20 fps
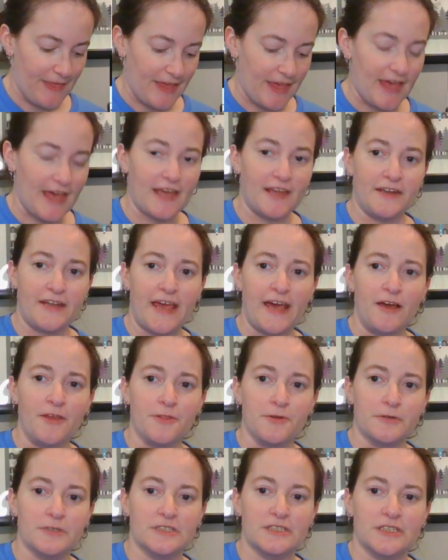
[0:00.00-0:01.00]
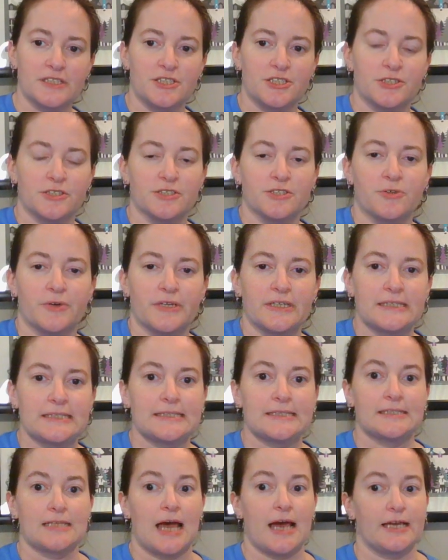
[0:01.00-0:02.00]
And now the resistor is going
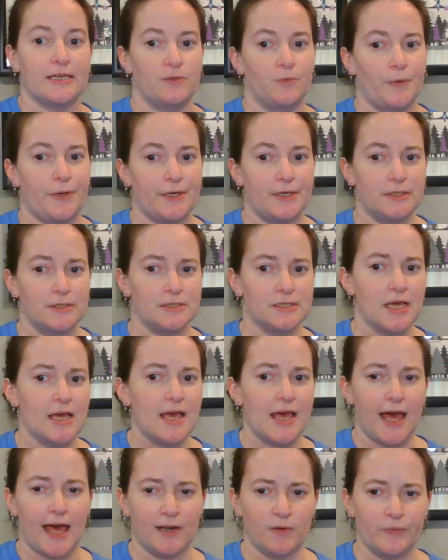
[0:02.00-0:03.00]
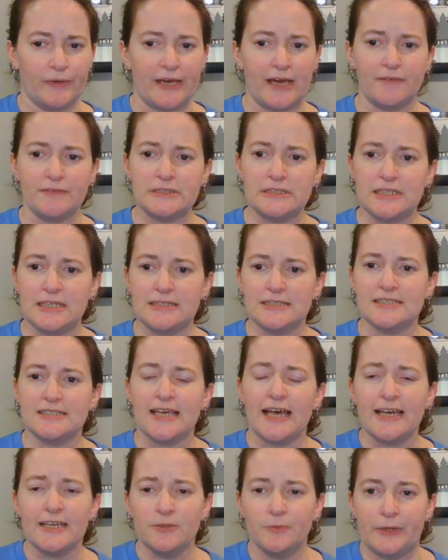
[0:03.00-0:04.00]
sideways. And we haven't done
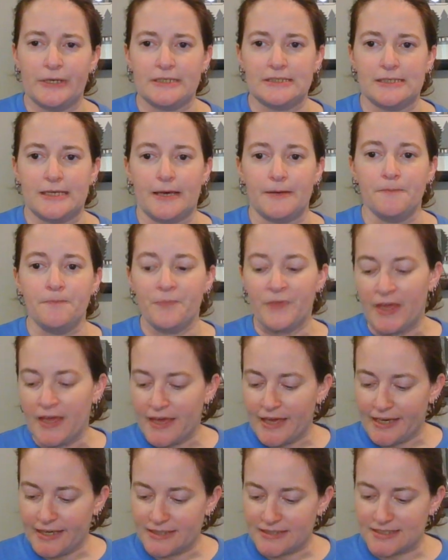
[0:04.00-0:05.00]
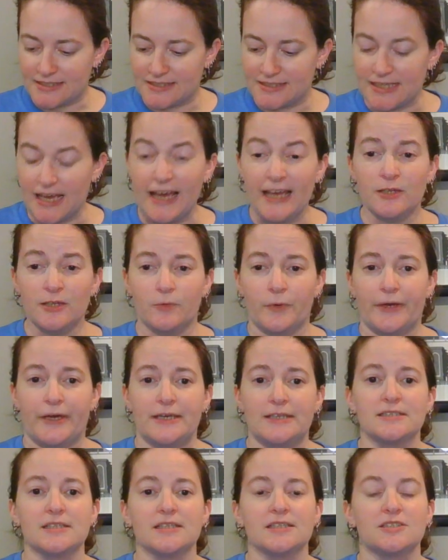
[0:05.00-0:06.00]
sideways yet. It's
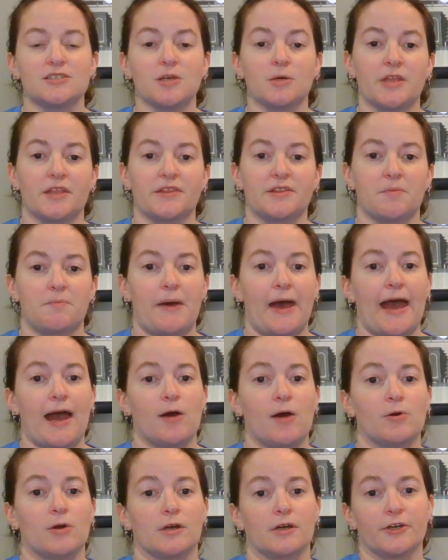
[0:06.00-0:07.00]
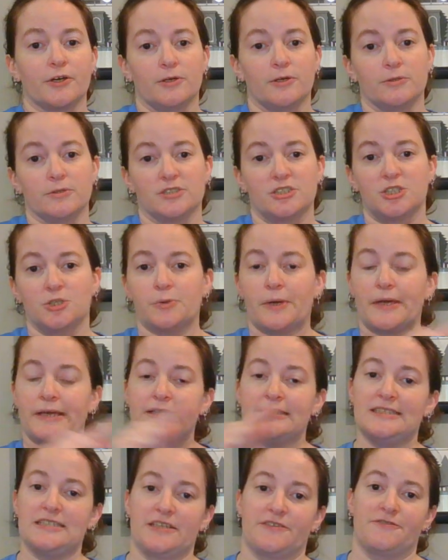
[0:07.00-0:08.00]
sideways so that the power goes to a
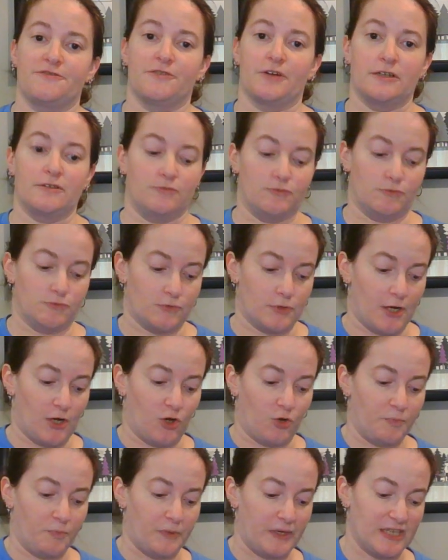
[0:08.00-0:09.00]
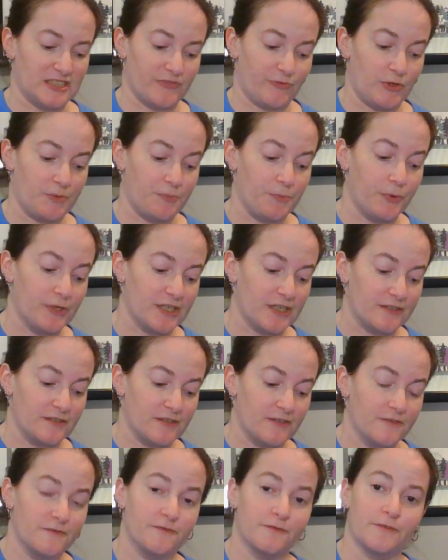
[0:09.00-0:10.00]
different row. Because if we put it
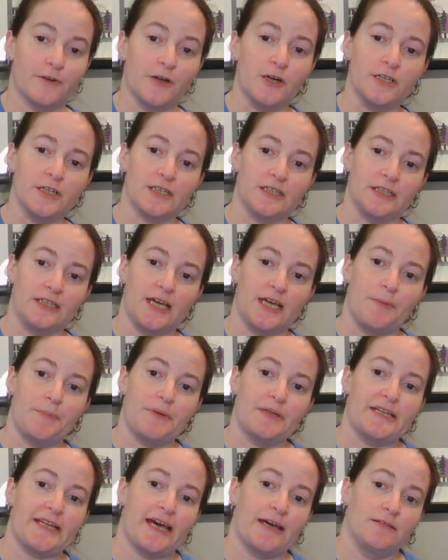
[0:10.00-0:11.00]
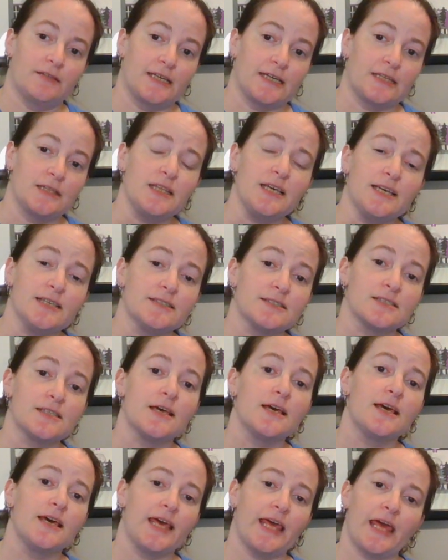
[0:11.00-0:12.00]
vertically up and down like this,
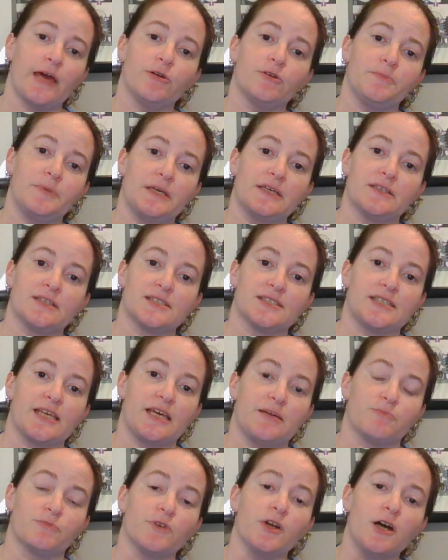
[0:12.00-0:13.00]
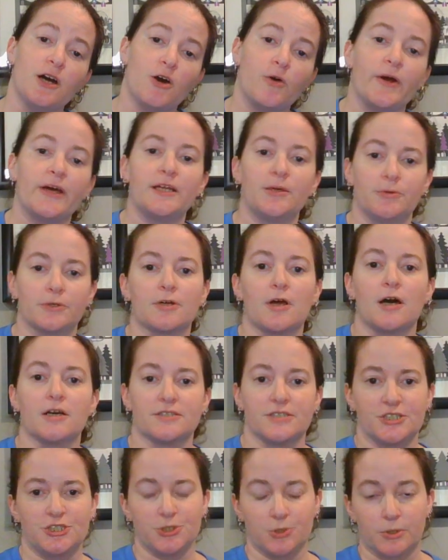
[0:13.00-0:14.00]
it would be in the same row, and it would
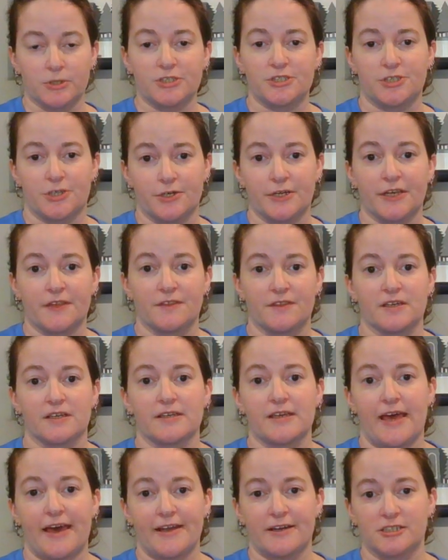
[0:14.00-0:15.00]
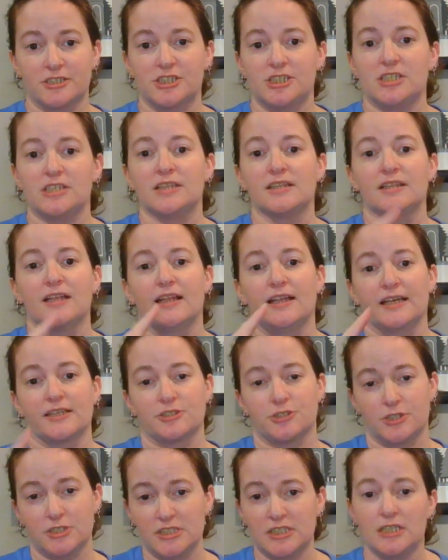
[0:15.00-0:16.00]
cause a short circuit. The energy and the
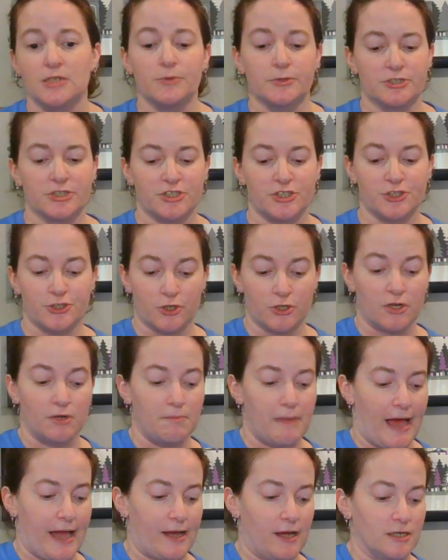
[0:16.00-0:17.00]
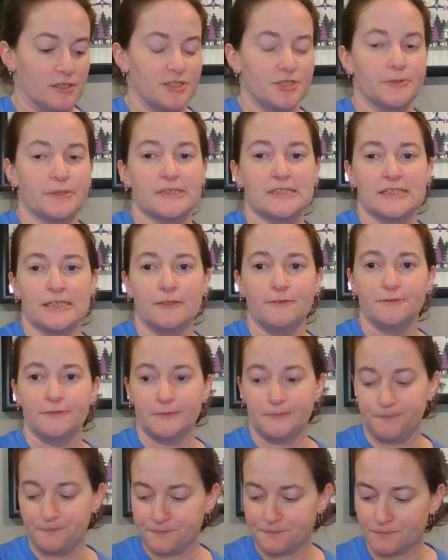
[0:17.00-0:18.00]
electricity would just circle back onto itself.
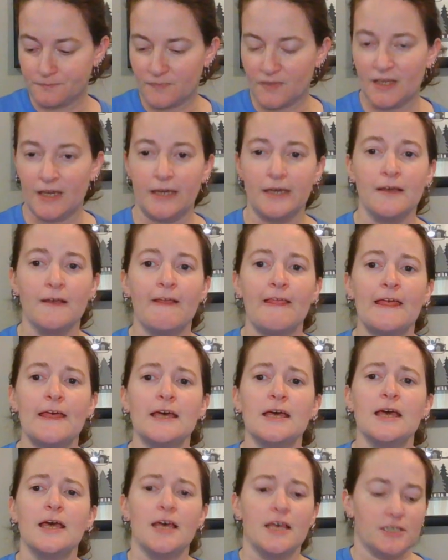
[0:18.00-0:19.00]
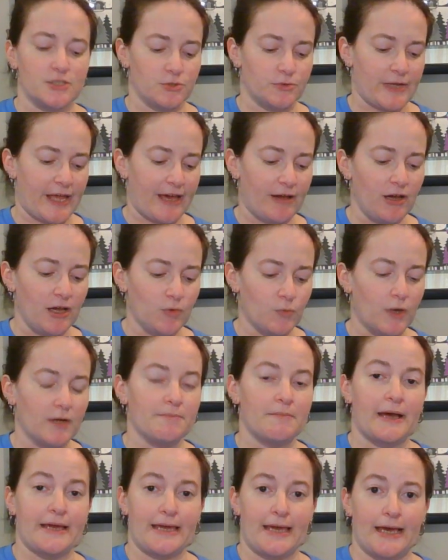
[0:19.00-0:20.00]
Okay? So now I want
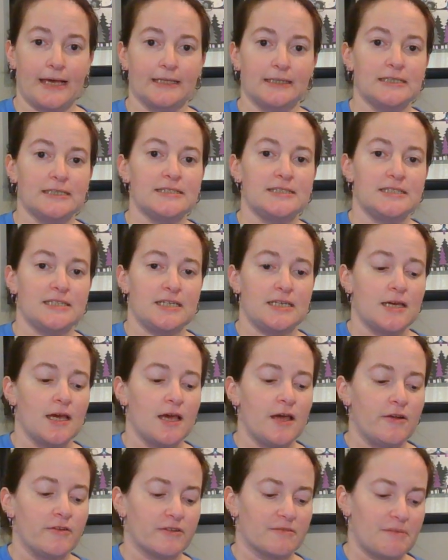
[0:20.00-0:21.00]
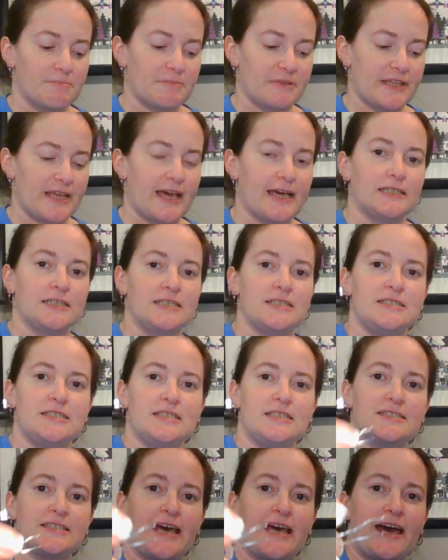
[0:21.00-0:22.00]
my LED. Remember the
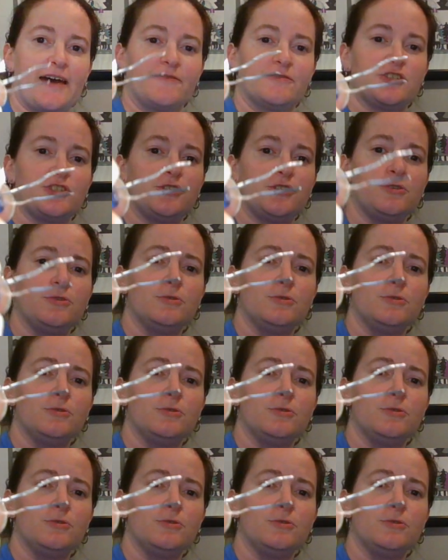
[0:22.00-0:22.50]
LEDs have 2